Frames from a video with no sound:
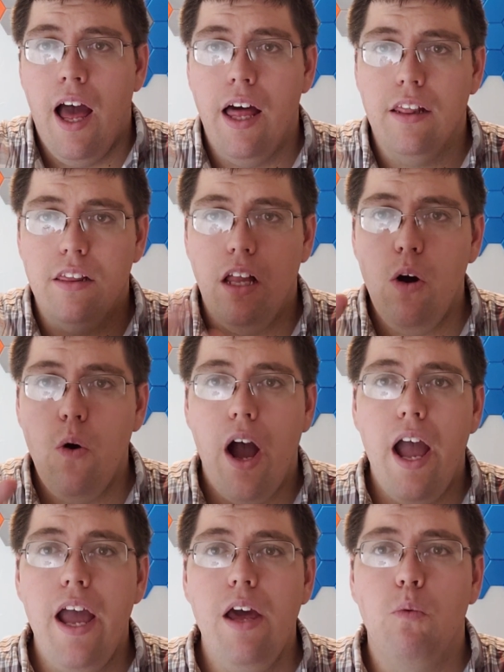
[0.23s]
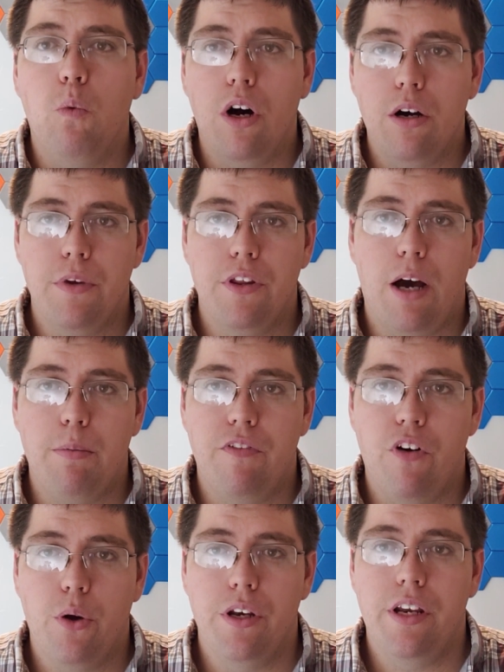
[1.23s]
Hello and welcome to
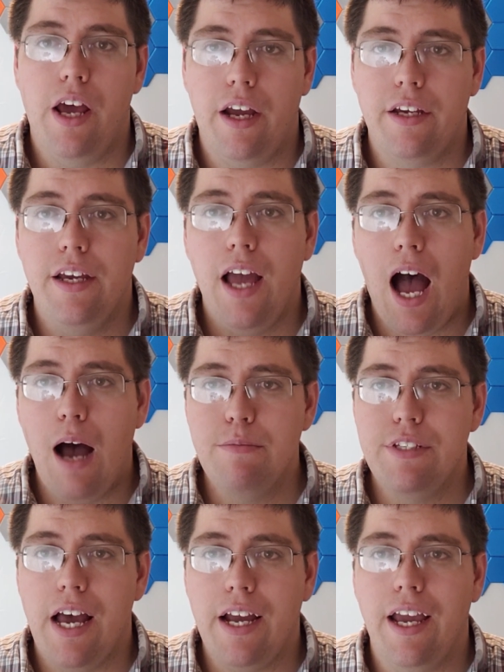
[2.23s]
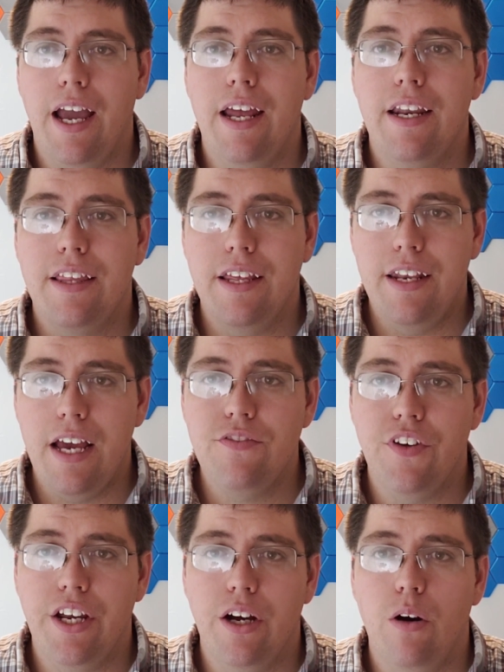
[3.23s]
Provoking Tech. I'm Zach, and in today's
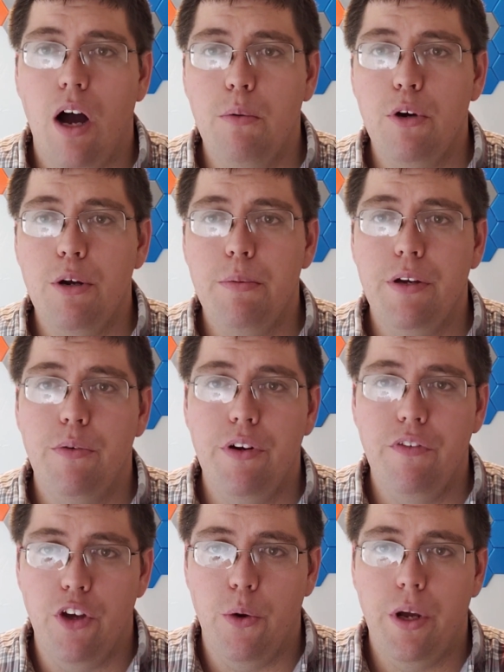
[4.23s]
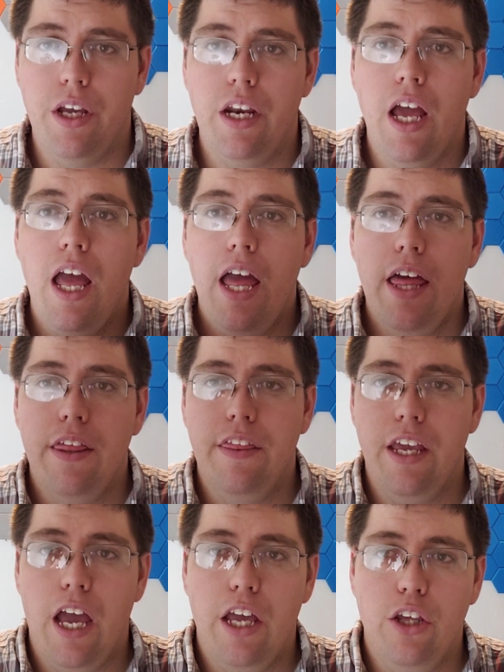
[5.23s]
video I'm going to be reviewing
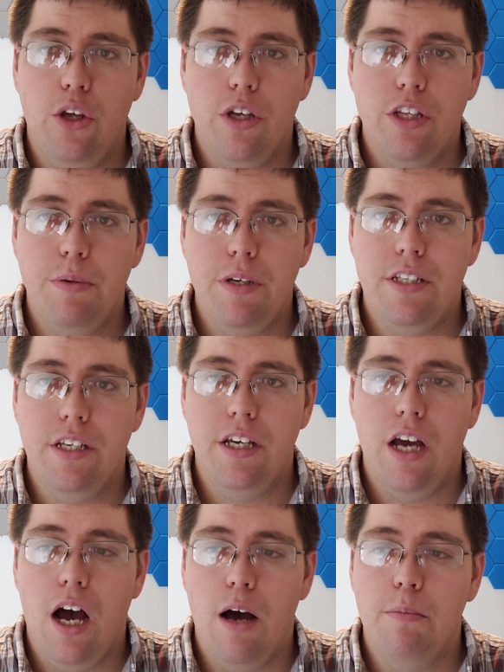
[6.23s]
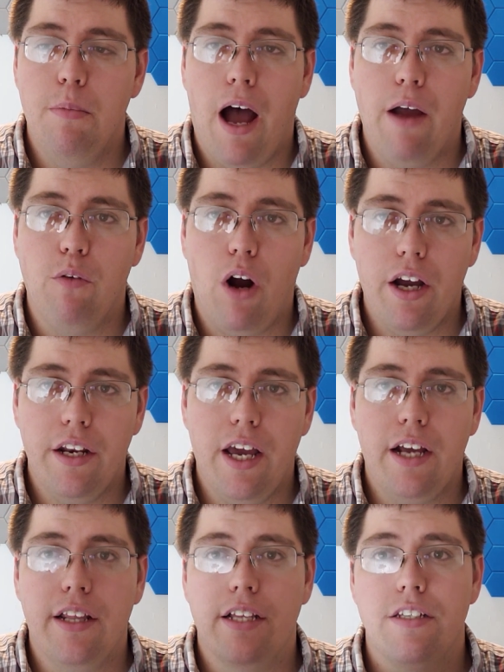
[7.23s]
the USB C Hub by
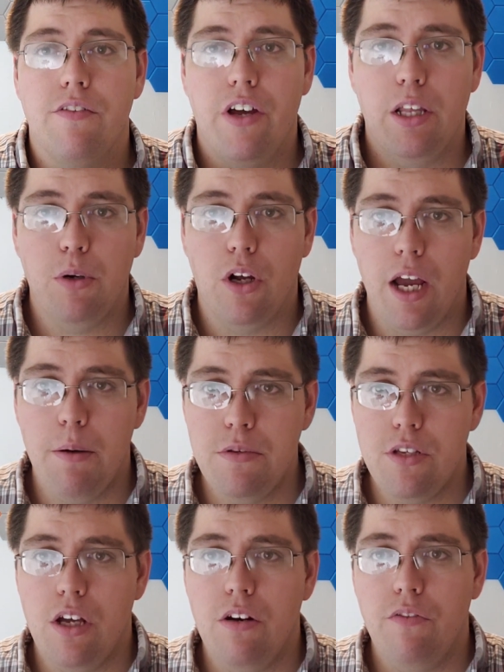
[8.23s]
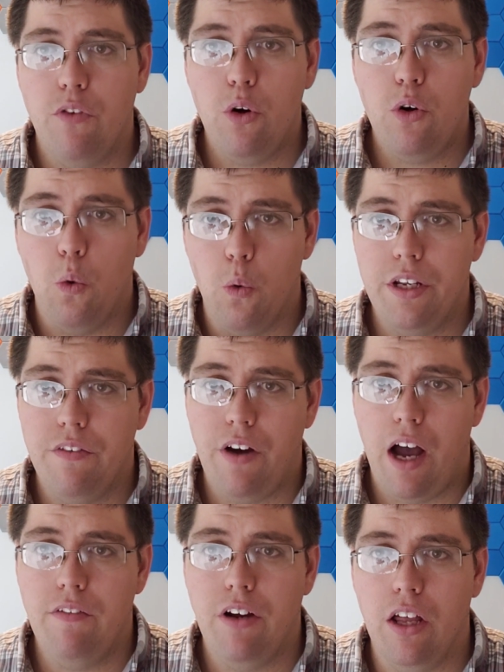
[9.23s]
RocketTek that's available on Amazon for
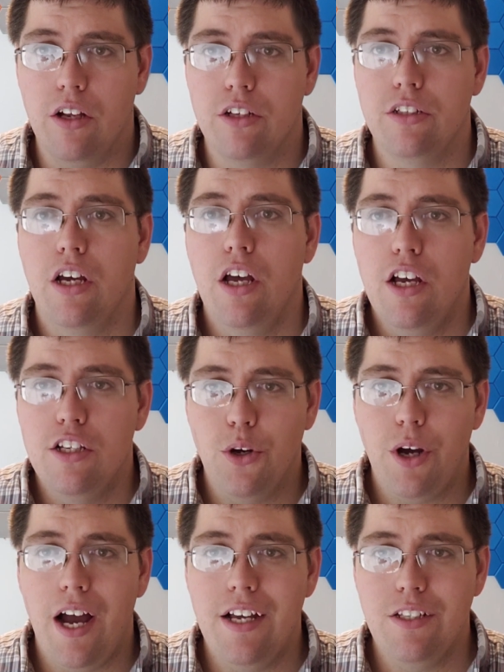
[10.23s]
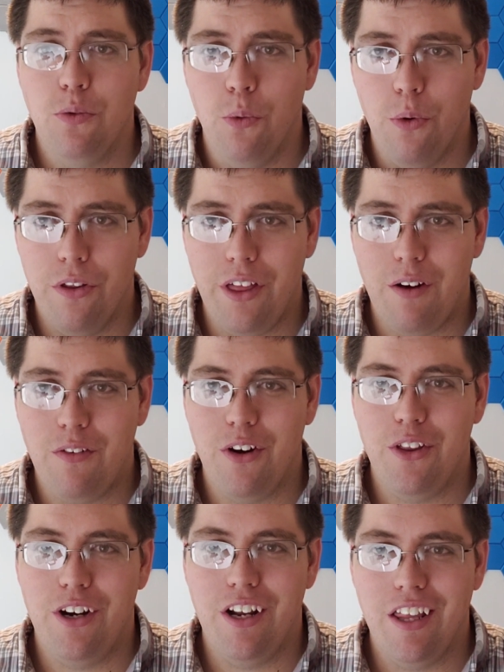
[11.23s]
$25. So guys, without
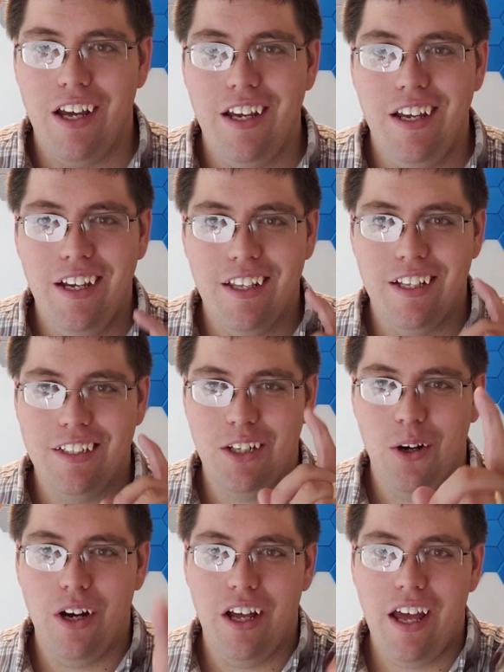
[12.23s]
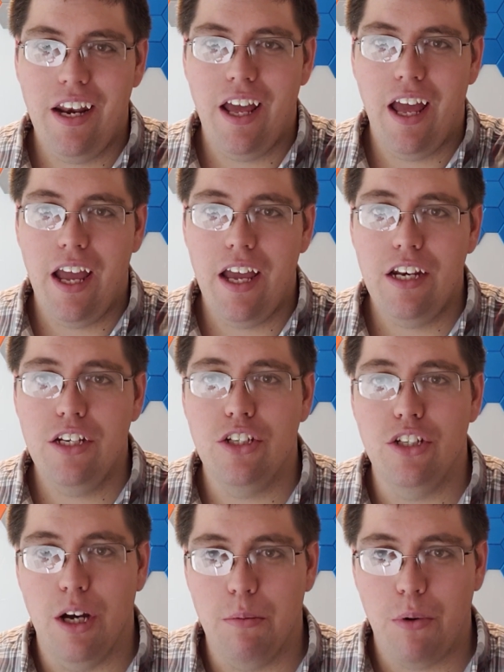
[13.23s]
further delay, let's go ahead and
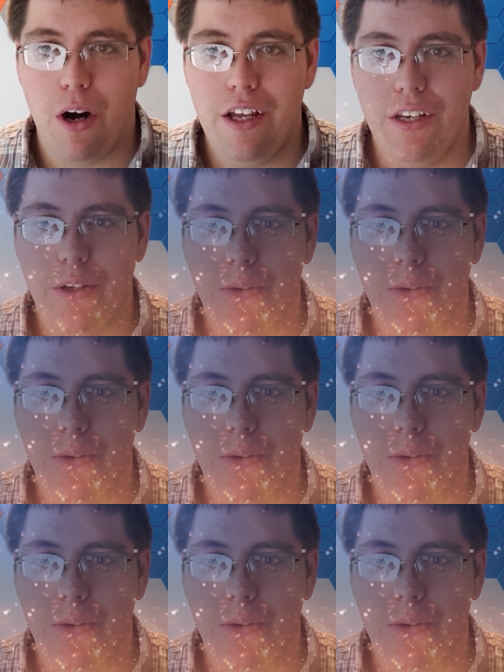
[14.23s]
jump right